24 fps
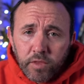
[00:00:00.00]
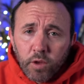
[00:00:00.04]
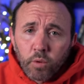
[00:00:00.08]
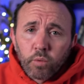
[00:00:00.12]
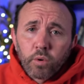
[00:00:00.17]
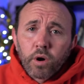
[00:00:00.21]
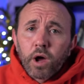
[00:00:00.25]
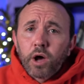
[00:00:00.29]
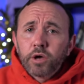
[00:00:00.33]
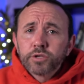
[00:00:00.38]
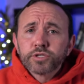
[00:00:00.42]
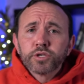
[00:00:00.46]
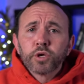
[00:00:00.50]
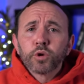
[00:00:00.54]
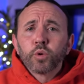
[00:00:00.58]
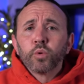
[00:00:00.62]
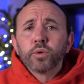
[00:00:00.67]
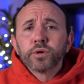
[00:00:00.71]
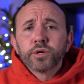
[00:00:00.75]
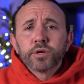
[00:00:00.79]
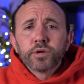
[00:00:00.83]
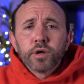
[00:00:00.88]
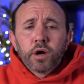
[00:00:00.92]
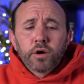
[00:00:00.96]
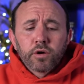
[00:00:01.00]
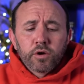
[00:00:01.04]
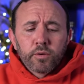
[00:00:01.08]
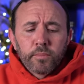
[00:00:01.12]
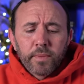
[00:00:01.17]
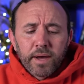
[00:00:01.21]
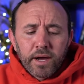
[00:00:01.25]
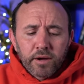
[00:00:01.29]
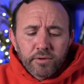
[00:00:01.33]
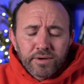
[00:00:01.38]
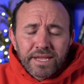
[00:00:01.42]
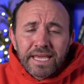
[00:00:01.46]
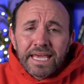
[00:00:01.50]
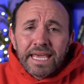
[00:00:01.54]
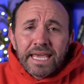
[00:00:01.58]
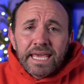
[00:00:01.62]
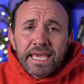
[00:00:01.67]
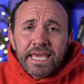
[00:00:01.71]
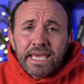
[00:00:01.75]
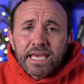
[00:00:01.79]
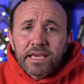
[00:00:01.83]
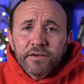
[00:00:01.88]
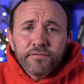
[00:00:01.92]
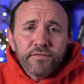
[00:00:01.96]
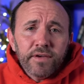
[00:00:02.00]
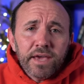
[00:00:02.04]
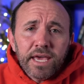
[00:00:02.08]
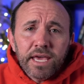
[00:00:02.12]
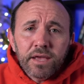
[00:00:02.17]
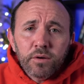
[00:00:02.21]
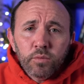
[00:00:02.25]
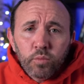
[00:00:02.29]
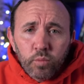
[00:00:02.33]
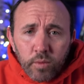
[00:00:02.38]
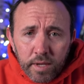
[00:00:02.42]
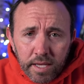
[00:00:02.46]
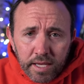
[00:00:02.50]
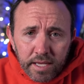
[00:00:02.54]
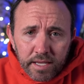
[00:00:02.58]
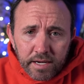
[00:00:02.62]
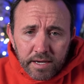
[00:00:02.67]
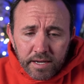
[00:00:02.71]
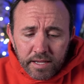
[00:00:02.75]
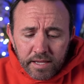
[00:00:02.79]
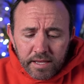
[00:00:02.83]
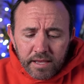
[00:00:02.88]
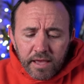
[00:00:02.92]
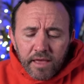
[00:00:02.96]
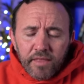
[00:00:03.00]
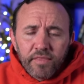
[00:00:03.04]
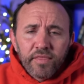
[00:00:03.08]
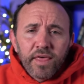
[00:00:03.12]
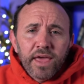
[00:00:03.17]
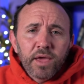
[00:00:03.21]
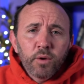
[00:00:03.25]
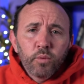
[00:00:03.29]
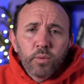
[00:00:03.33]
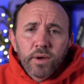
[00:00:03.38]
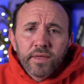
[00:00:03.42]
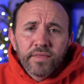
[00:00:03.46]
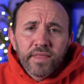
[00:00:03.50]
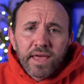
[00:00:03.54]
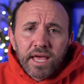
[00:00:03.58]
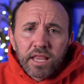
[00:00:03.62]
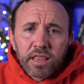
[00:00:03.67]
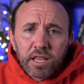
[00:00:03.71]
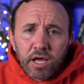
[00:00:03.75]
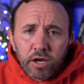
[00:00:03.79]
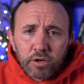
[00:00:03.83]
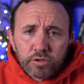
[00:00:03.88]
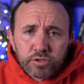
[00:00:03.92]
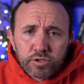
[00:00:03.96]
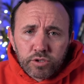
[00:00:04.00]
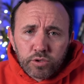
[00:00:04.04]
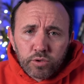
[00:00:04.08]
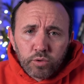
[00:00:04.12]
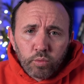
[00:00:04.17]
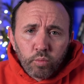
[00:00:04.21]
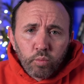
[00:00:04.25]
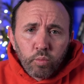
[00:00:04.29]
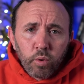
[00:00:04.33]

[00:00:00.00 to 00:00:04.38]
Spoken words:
We're also going to talk about if and when they win that lawsuit,